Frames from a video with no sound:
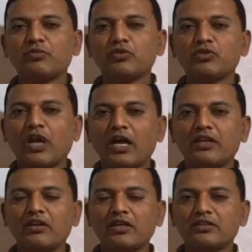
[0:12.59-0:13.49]
PUC
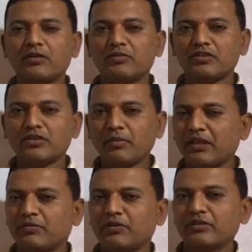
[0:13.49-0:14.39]
annual examination
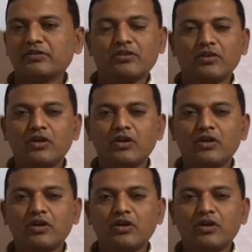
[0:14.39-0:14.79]
mathematics.